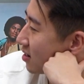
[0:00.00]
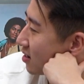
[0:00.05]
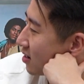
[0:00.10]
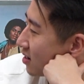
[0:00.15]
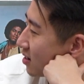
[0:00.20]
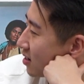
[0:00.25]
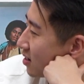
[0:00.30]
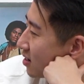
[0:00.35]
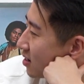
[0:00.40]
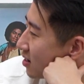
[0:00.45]

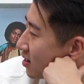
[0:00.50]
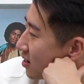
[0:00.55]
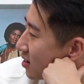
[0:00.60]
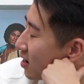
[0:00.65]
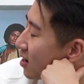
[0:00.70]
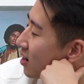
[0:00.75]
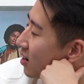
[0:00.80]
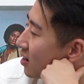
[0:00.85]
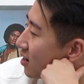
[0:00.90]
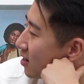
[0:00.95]

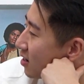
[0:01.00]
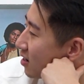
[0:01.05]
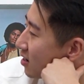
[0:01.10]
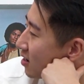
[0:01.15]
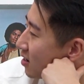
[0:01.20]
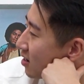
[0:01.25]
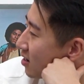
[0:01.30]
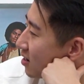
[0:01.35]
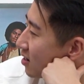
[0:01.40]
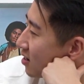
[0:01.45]

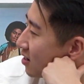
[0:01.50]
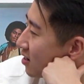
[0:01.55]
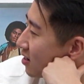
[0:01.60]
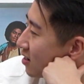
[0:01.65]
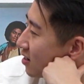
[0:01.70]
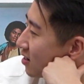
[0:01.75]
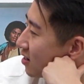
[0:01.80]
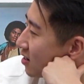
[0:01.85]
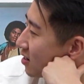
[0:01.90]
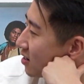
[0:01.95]

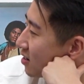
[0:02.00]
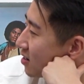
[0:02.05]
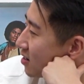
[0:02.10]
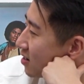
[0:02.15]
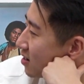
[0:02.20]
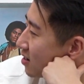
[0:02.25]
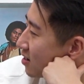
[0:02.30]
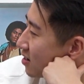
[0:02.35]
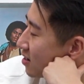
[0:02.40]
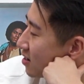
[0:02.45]

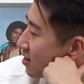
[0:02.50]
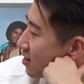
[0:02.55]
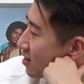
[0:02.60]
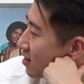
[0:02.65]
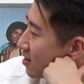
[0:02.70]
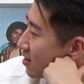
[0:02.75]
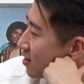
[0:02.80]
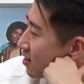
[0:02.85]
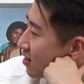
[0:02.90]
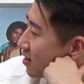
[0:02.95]

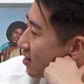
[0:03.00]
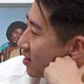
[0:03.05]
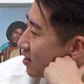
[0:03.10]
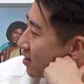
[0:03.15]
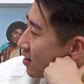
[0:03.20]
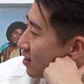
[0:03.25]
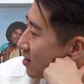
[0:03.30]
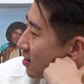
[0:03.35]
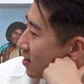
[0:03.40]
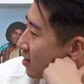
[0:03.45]

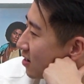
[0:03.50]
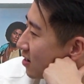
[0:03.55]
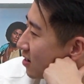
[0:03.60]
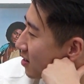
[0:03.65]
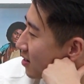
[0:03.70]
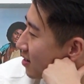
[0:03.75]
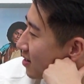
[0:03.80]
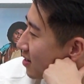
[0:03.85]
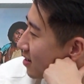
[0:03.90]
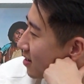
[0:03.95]

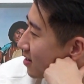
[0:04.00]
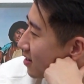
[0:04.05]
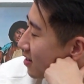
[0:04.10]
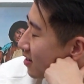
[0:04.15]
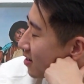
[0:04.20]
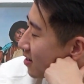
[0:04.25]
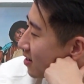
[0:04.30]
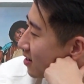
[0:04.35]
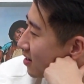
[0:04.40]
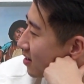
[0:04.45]

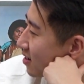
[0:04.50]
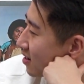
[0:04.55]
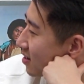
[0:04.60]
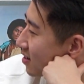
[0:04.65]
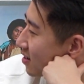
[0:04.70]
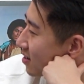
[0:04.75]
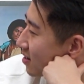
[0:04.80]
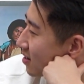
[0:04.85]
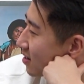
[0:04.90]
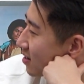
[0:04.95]

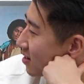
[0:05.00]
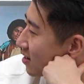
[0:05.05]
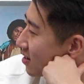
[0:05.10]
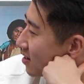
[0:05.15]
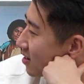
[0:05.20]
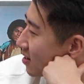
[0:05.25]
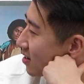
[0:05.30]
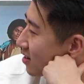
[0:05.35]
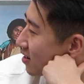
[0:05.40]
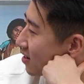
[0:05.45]

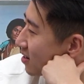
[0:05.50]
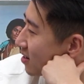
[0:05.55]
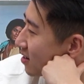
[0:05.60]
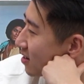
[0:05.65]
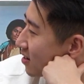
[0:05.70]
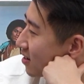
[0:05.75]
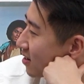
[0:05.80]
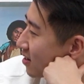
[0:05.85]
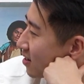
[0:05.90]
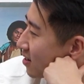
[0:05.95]

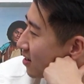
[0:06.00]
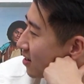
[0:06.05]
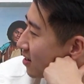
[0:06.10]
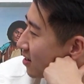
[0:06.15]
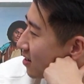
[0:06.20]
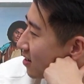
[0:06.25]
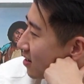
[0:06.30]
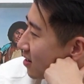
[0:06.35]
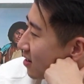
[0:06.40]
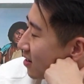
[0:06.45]

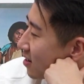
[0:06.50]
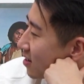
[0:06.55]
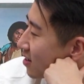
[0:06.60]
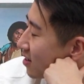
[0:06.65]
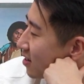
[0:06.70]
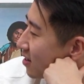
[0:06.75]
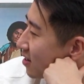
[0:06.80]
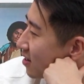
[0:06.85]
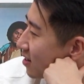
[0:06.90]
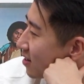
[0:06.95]

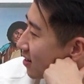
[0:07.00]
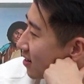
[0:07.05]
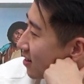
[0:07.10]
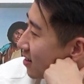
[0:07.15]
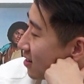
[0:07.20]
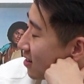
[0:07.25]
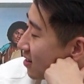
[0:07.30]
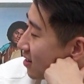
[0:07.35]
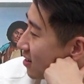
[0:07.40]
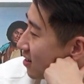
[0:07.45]

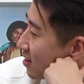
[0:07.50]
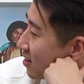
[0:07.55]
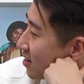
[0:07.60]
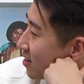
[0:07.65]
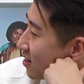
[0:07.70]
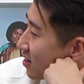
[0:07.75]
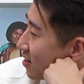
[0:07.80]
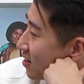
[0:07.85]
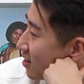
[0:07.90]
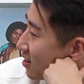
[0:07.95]
(silent)